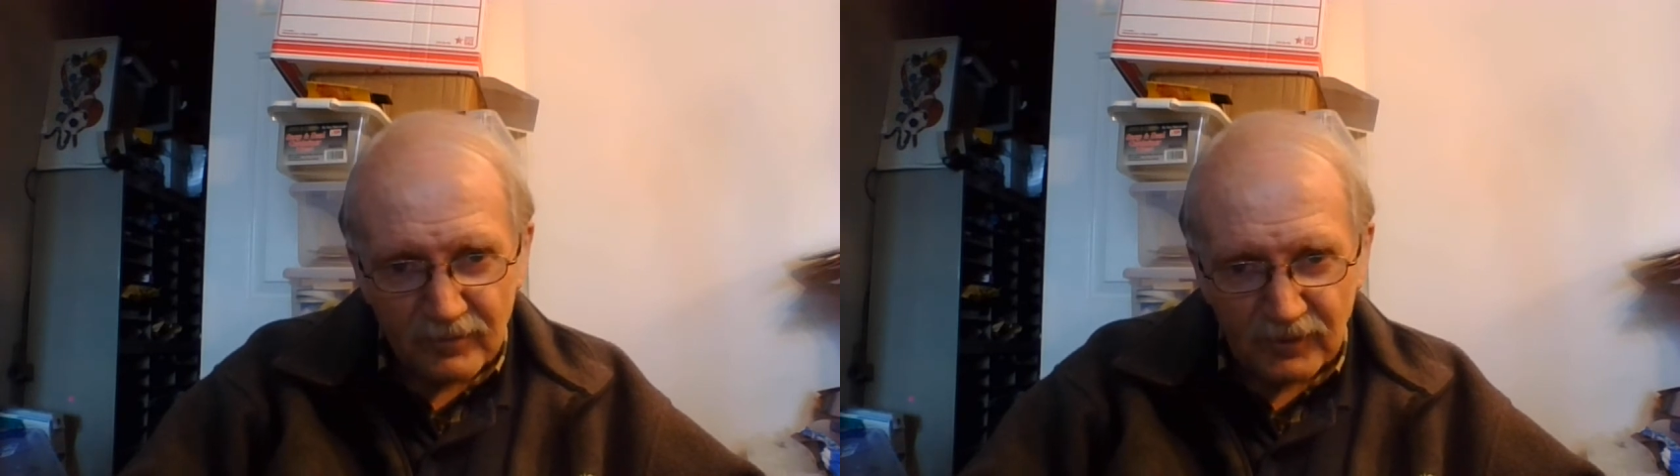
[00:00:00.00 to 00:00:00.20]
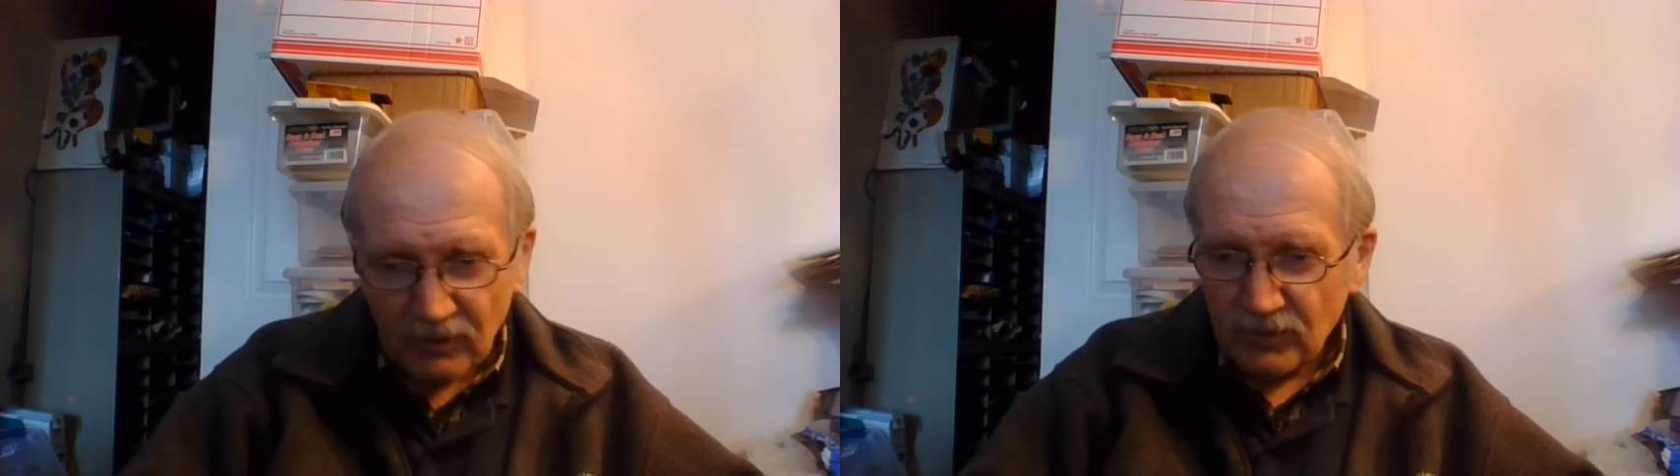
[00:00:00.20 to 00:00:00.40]

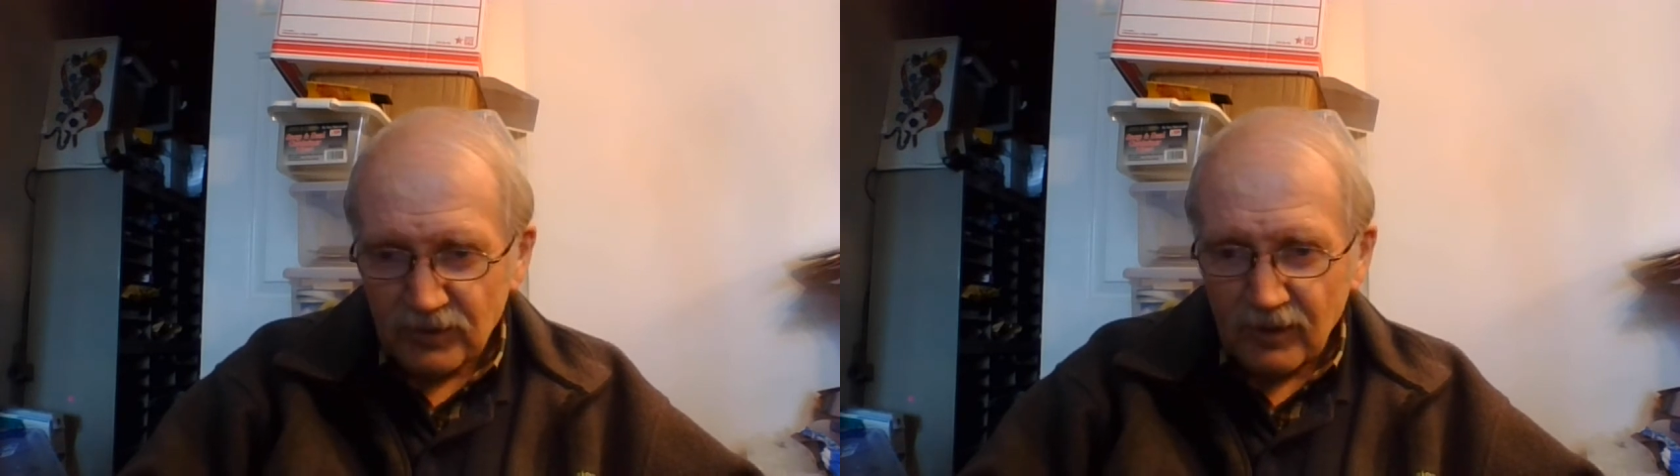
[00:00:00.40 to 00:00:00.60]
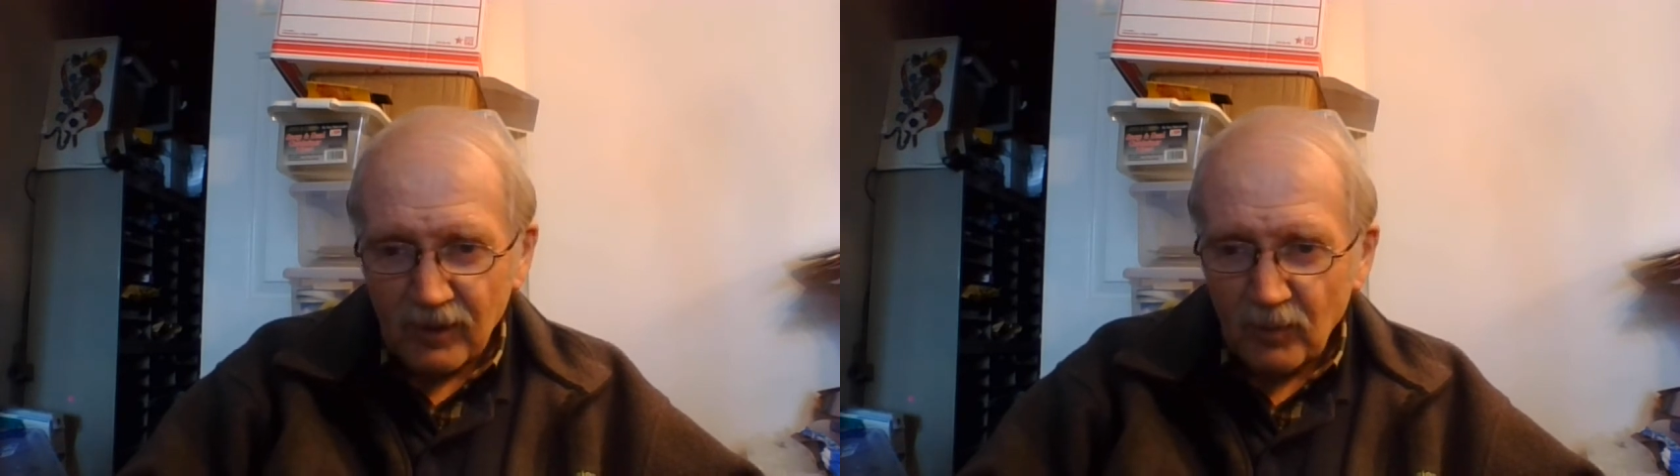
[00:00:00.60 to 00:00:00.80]
Sounds
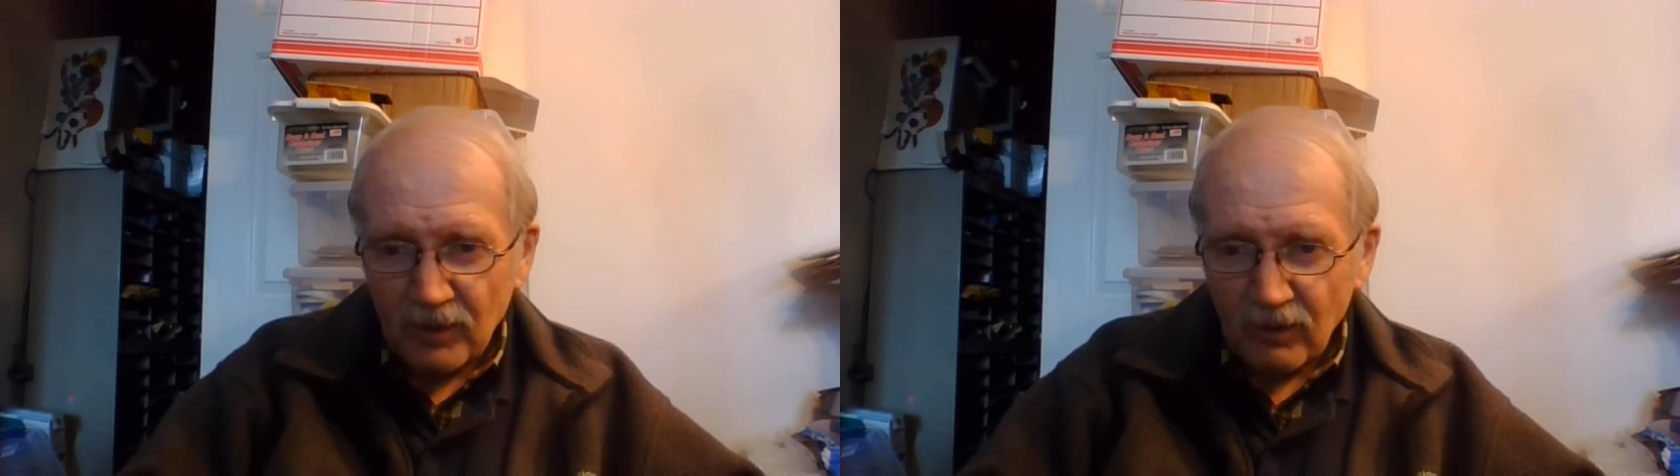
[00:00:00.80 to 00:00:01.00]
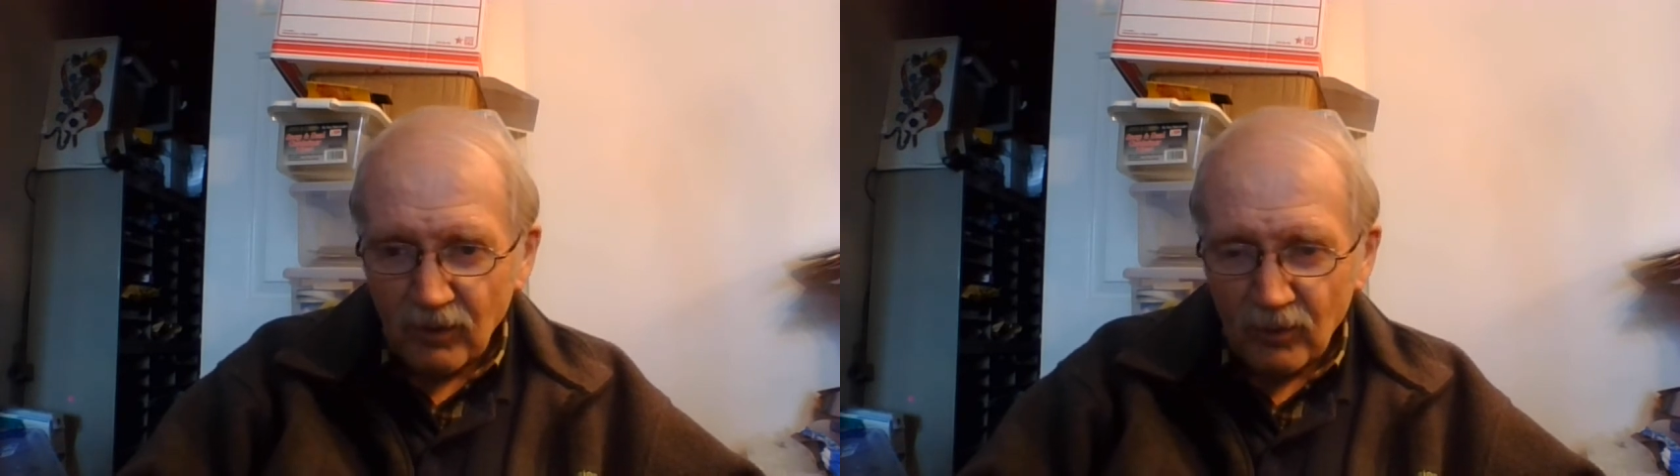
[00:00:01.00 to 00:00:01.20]
dumb, I
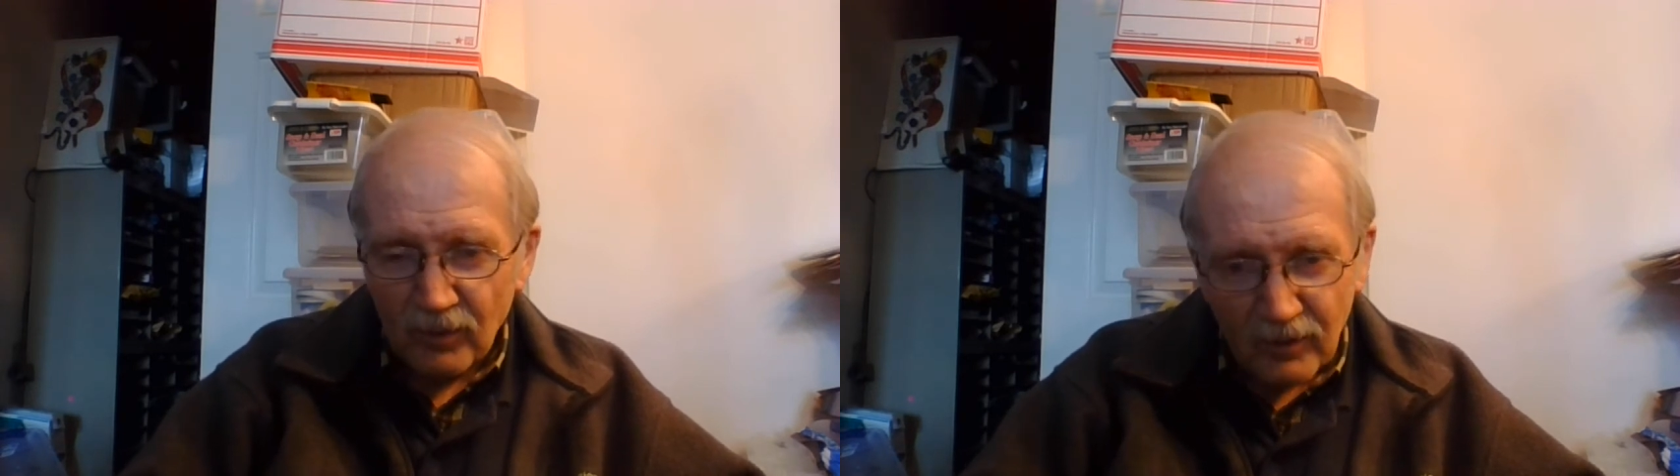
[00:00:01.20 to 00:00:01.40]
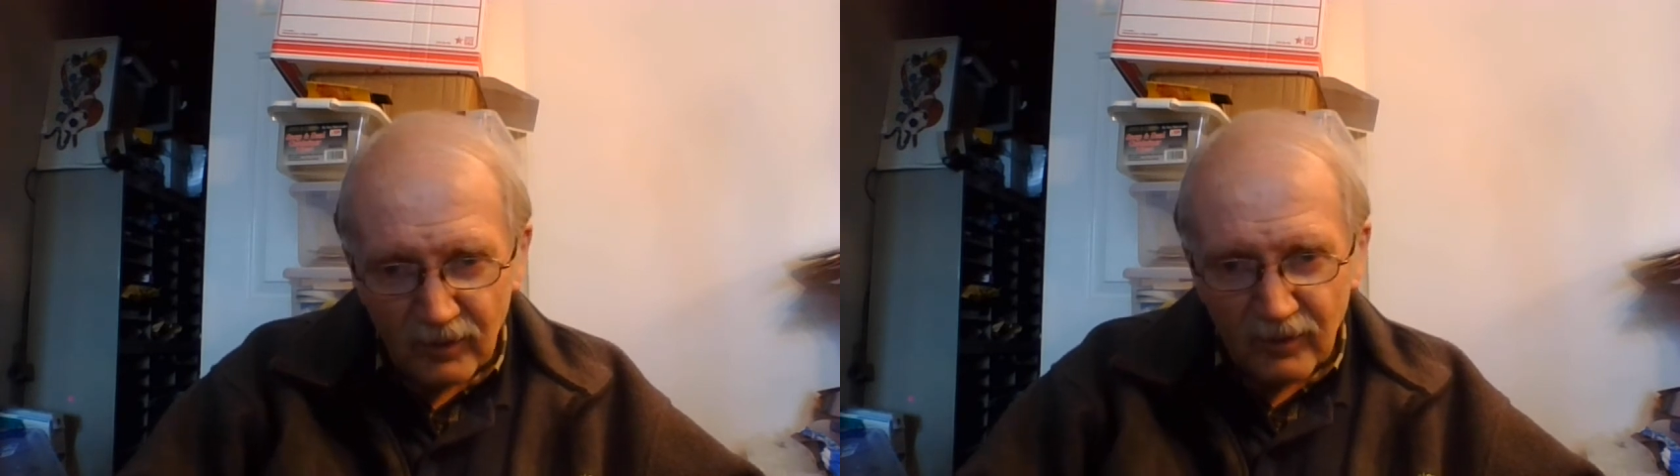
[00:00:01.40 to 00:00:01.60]
know,